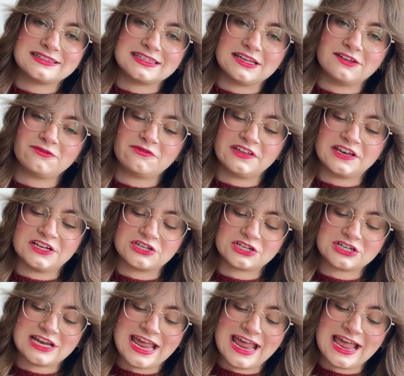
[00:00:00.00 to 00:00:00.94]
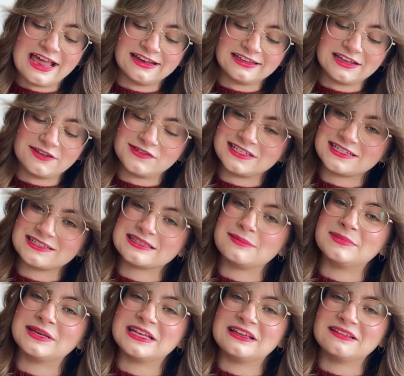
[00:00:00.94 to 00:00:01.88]
see it finished and given to
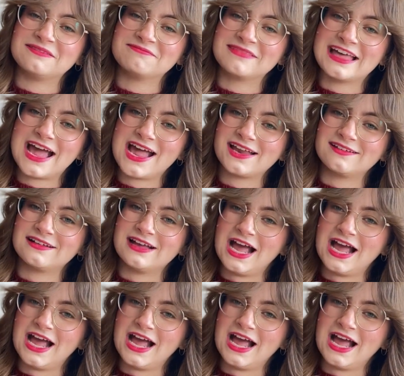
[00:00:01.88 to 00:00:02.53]
somebody that